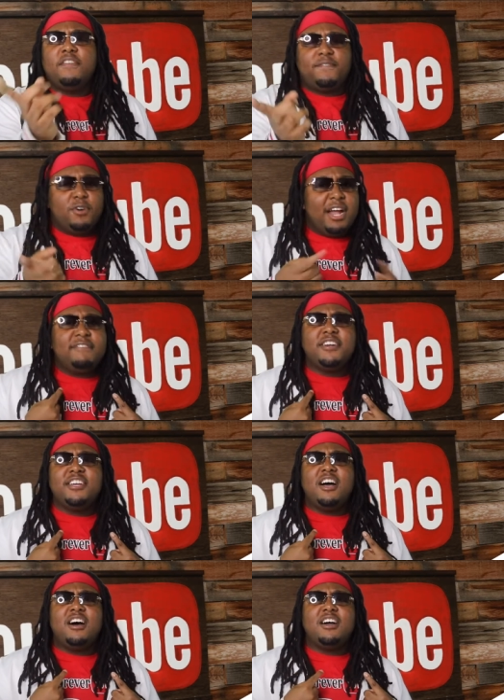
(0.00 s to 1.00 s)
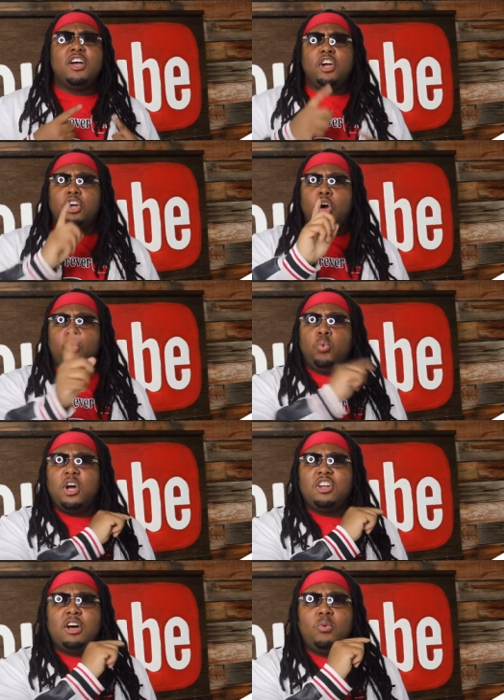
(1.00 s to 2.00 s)
forever young, go
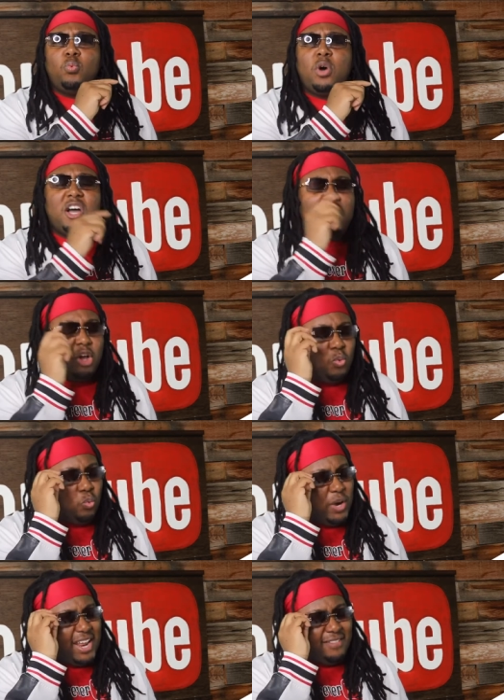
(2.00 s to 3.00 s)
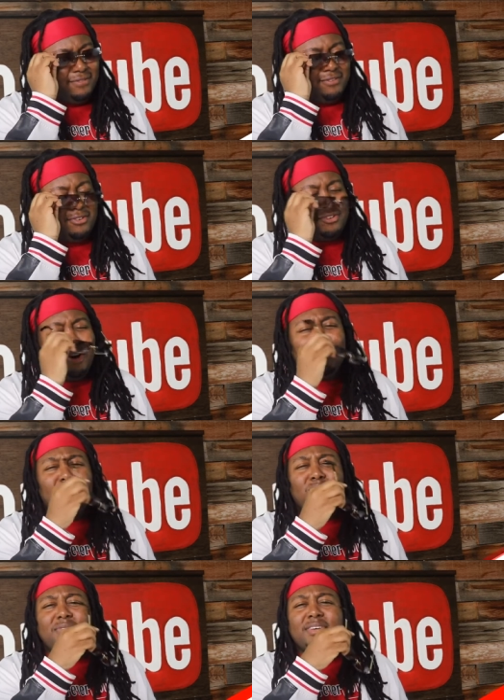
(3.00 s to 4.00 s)
one-on-one -on -one with
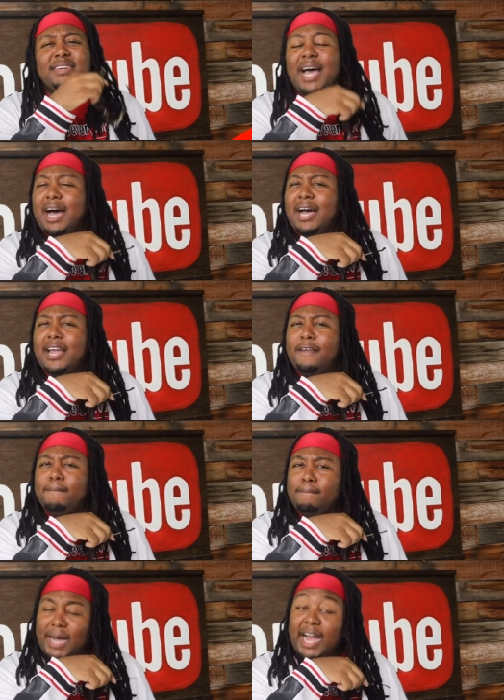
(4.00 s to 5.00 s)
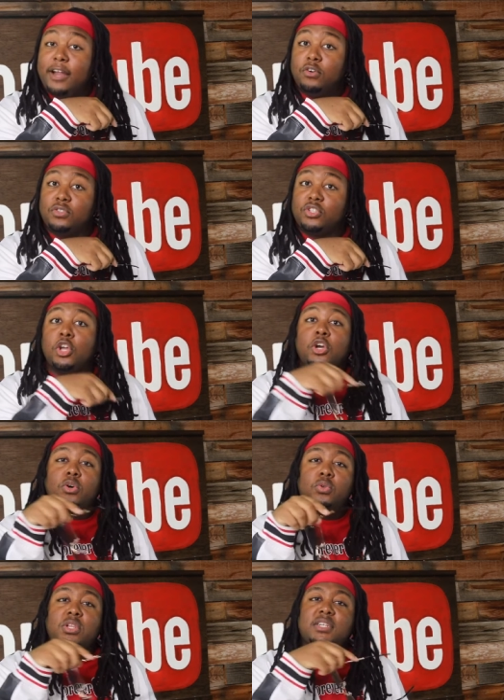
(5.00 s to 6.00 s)
Don't Die Miles,
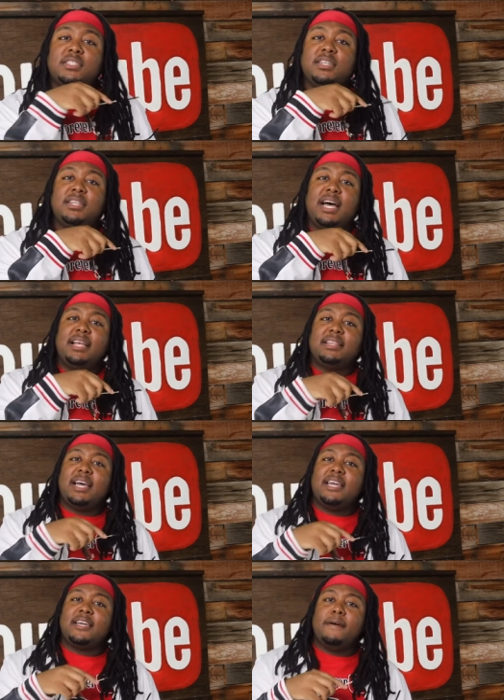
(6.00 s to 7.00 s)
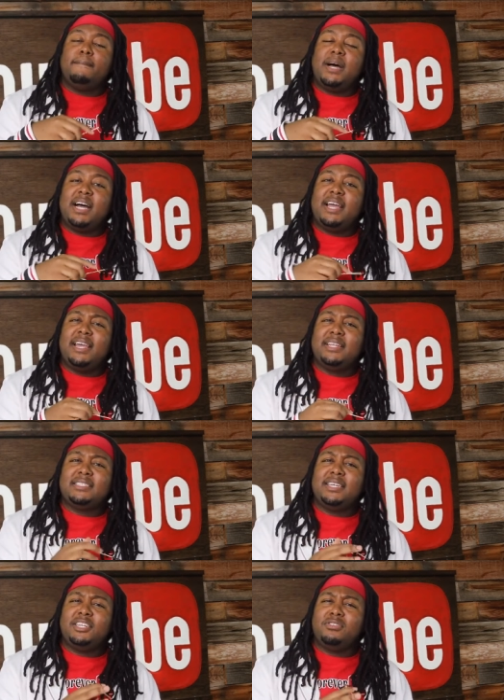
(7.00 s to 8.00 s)
who looks a lot like my
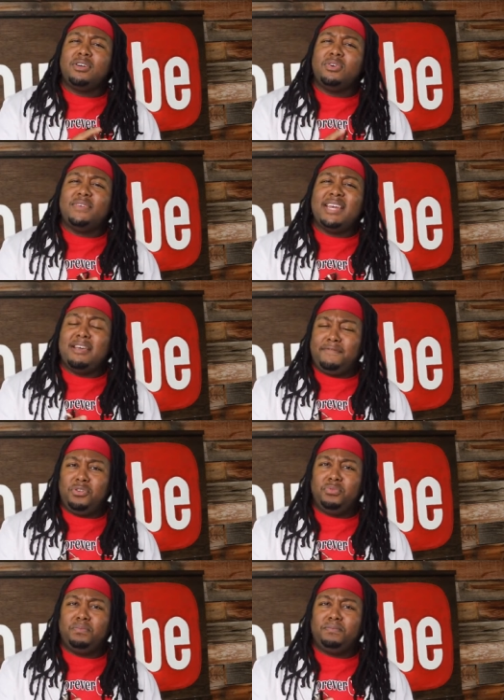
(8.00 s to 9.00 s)
10-year-old nephew